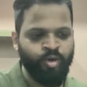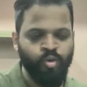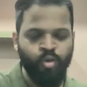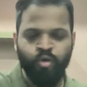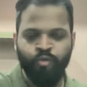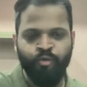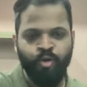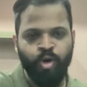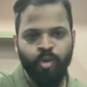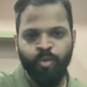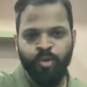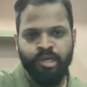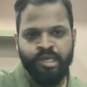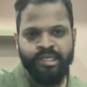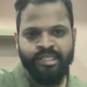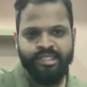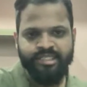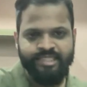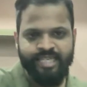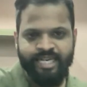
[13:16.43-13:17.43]
go
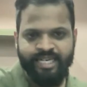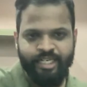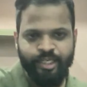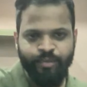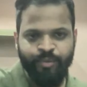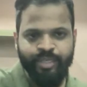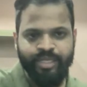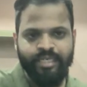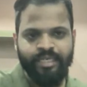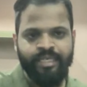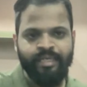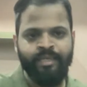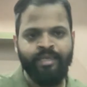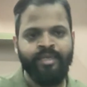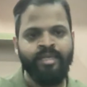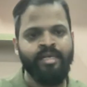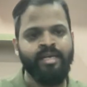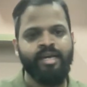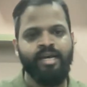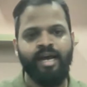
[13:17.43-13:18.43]
forward, design it
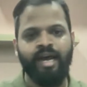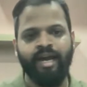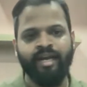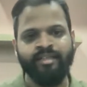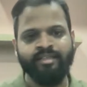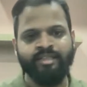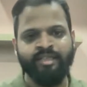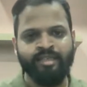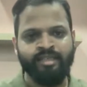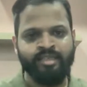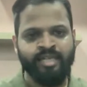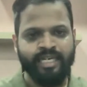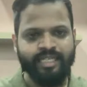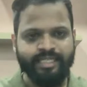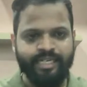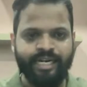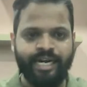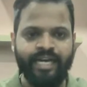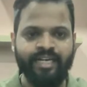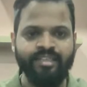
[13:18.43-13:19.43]
quickly, and the
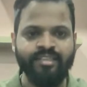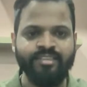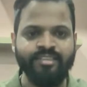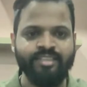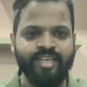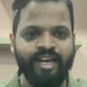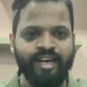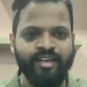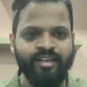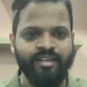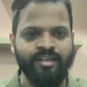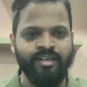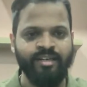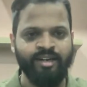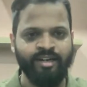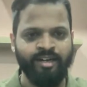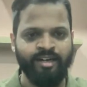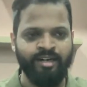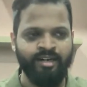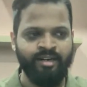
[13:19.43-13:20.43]
content writers can
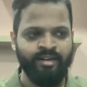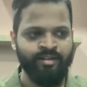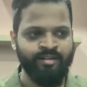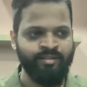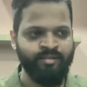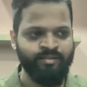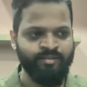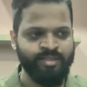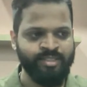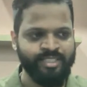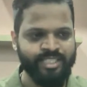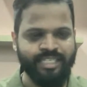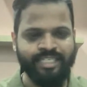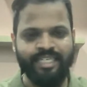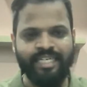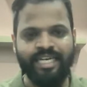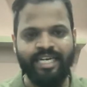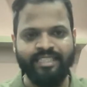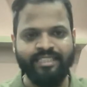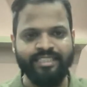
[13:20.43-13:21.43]

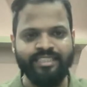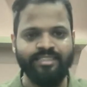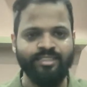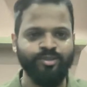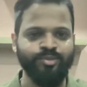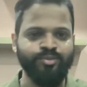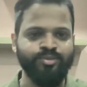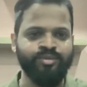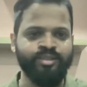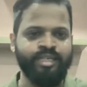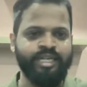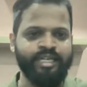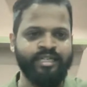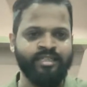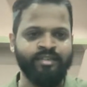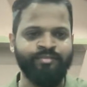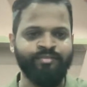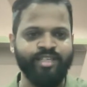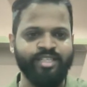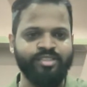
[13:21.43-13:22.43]
strictly adhere to,
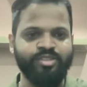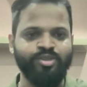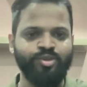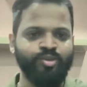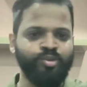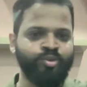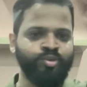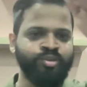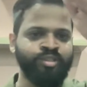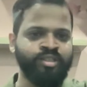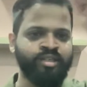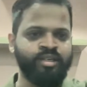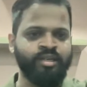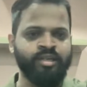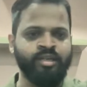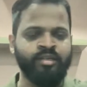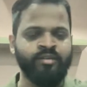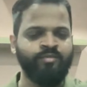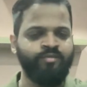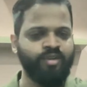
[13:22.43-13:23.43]
like, fix to
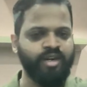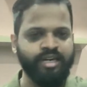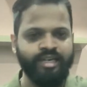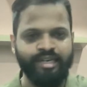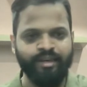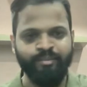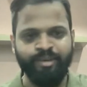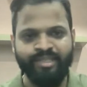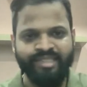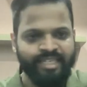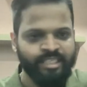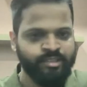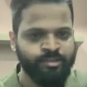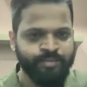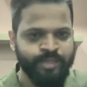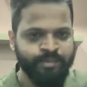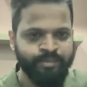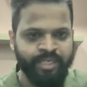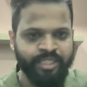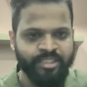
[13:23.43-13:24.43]
the word limit that has
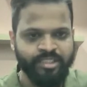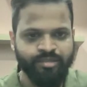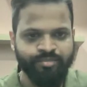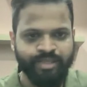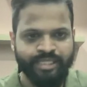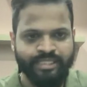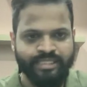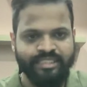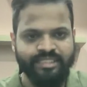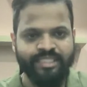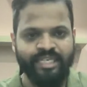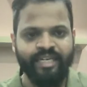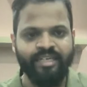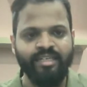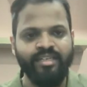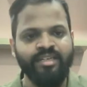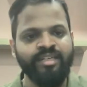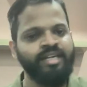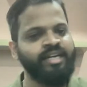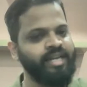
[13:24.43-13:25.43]
been mentioned by the
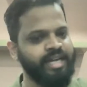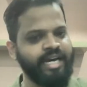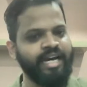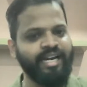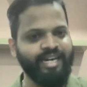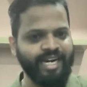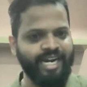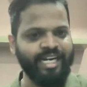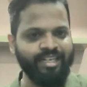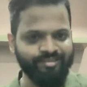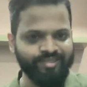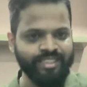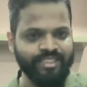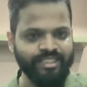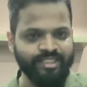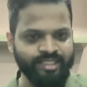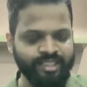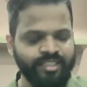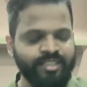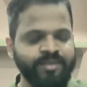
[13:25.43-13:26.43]
designer and write
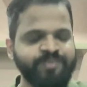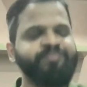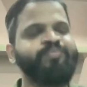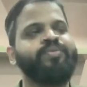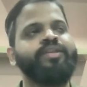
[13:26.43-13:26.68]
within it.